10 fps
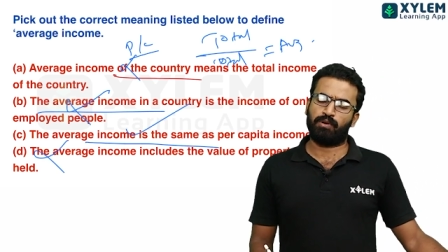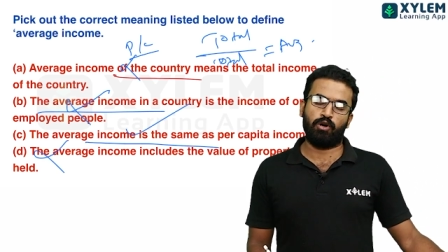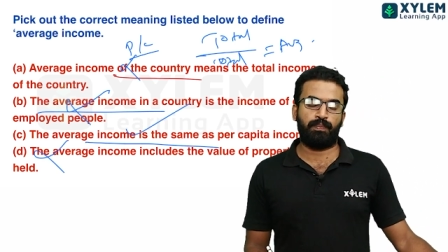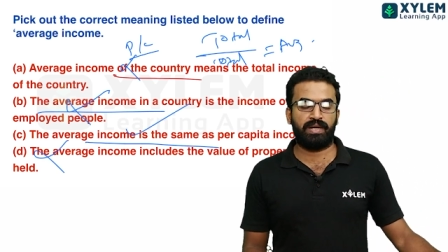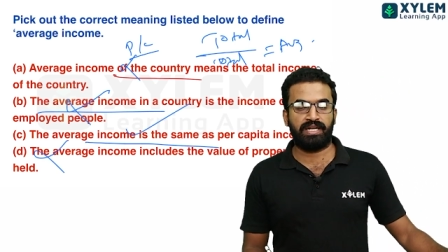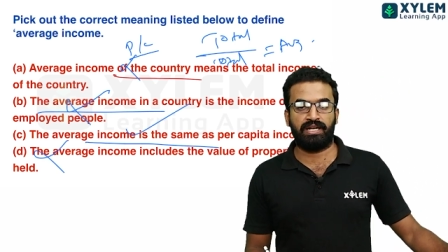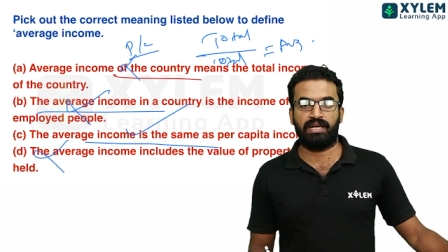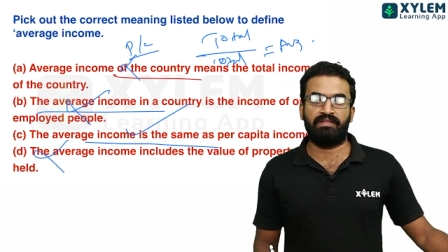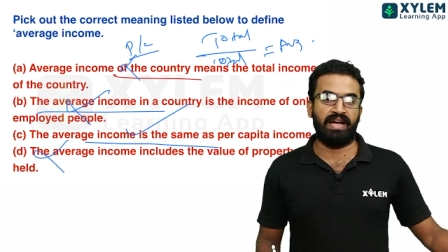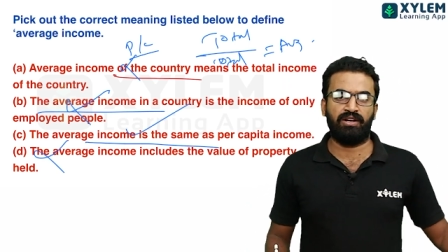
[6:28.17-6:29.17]
Property
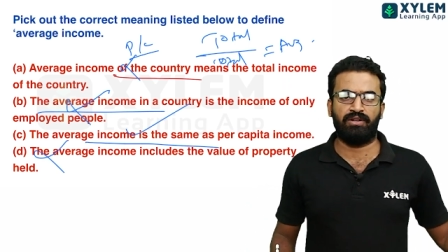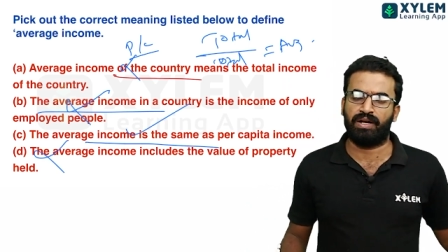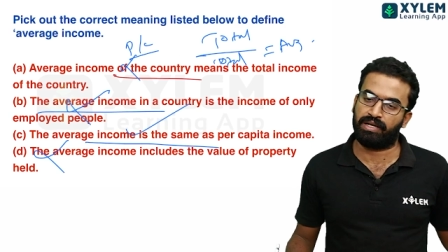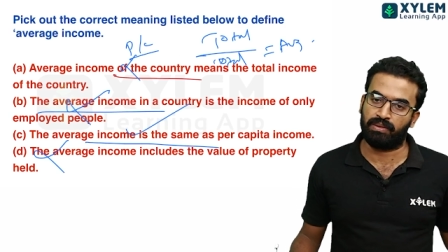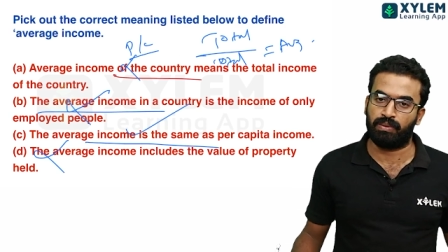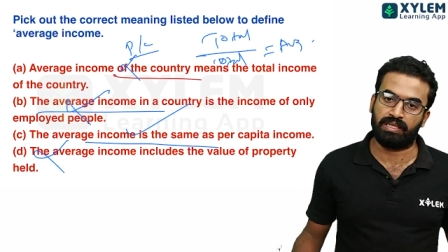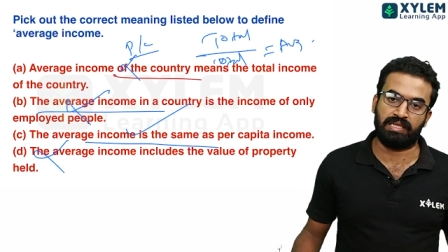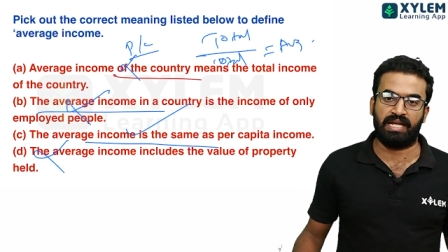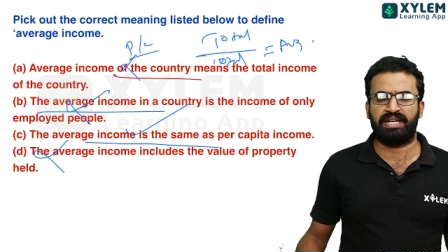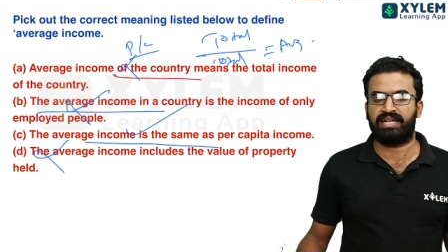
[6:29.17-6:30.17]
inde value nade
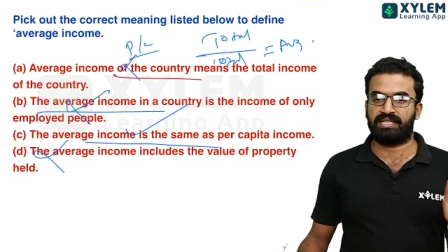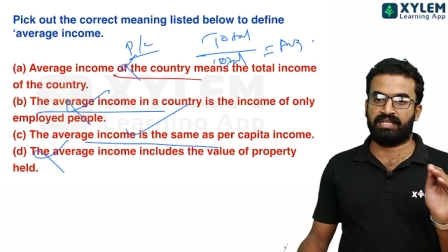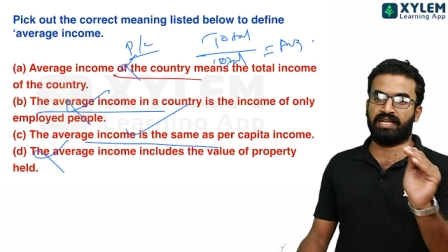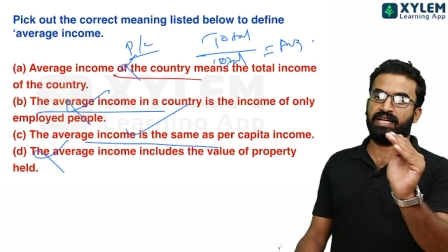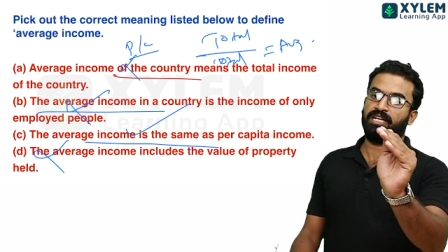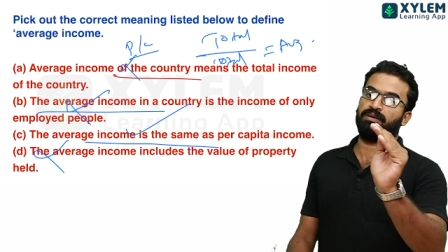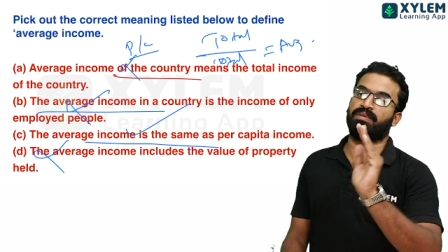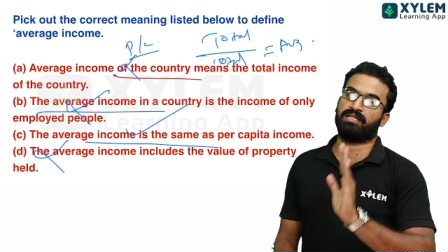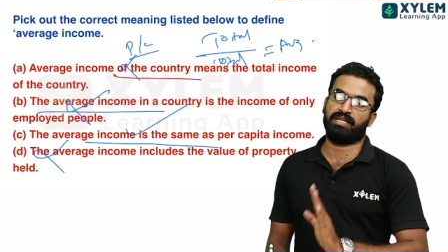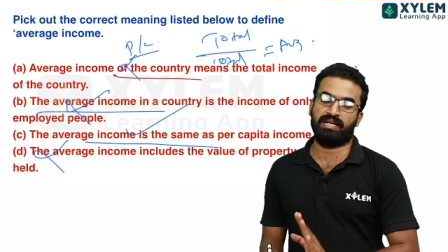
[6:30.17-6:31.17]
kootathilla. Ingathinte
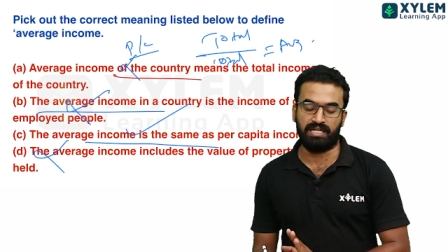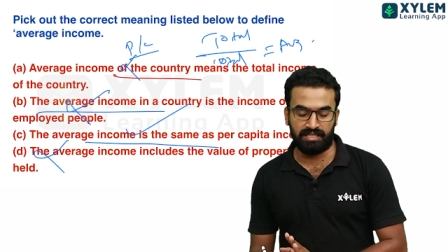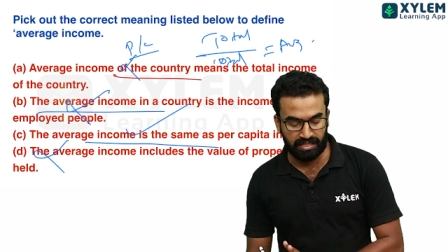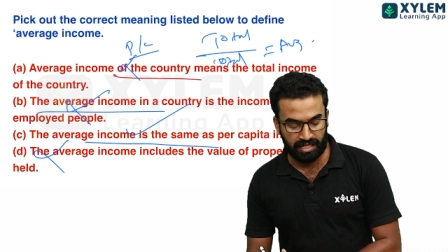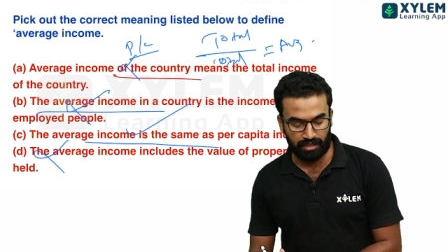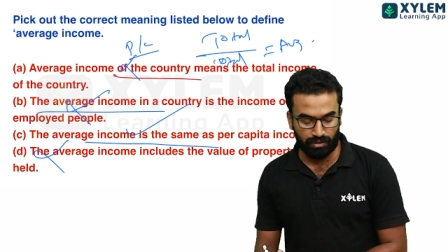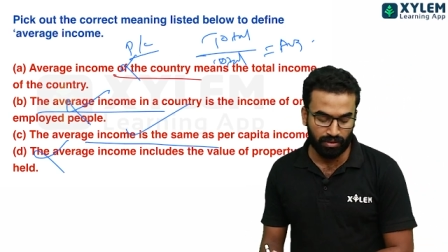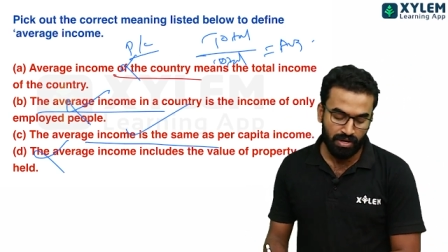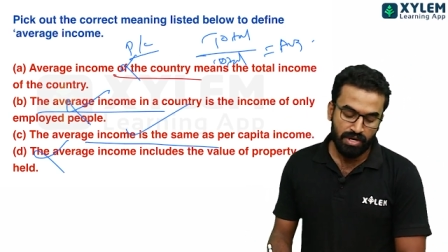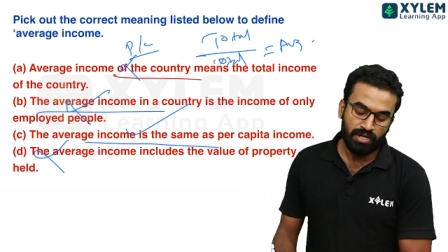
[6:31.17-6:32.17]
income mathre consider
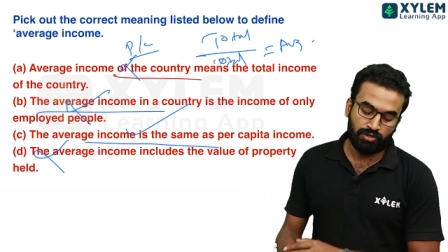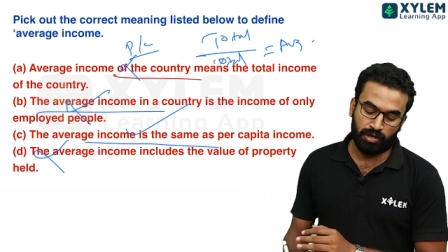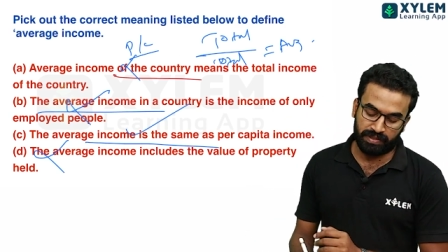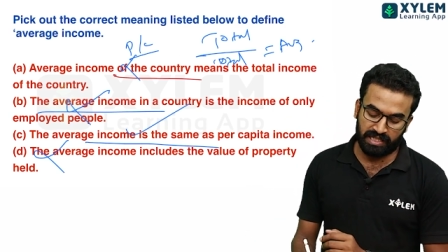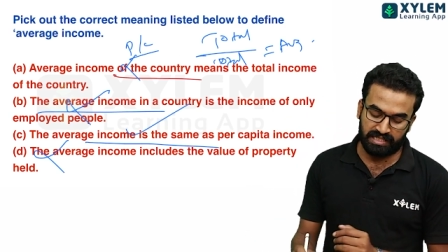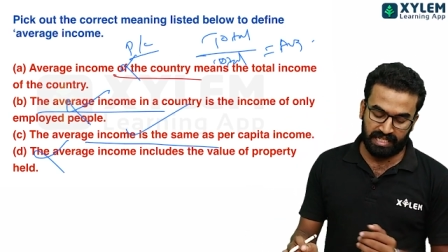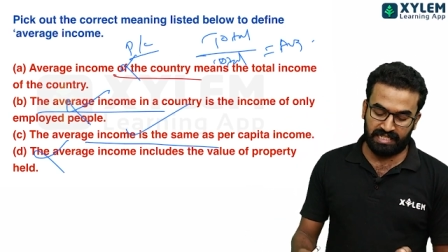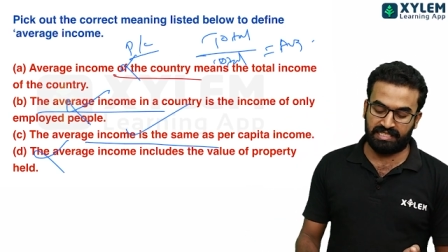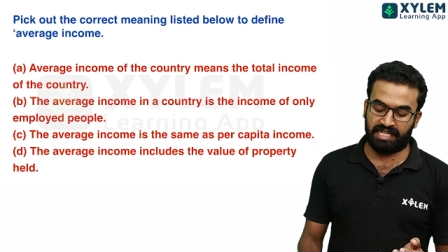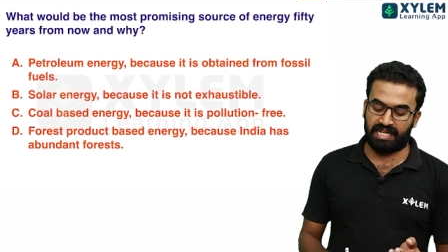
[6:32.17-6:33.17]
cheyyunnullu. So option
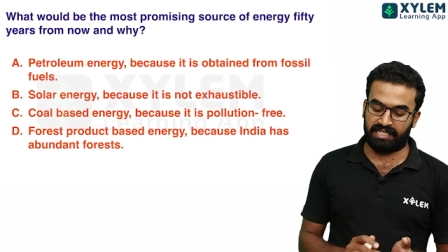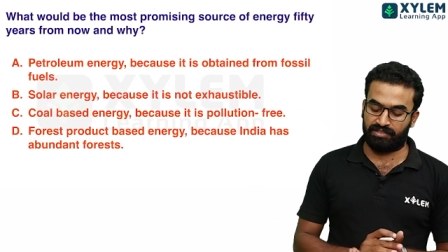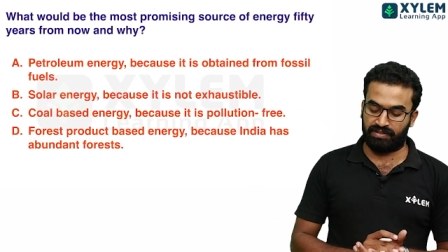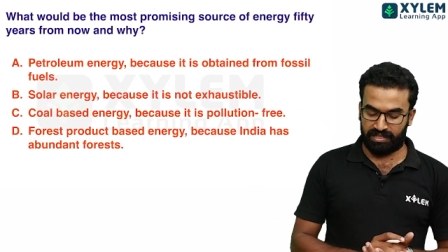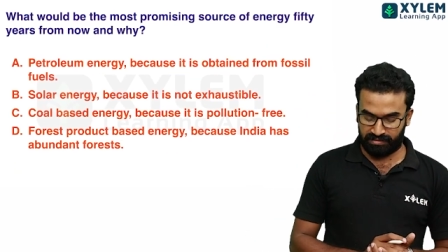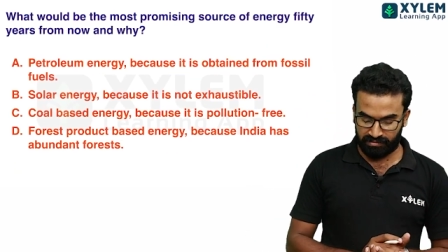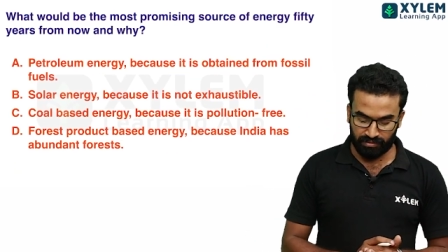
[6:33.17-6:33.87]
C is the correct one.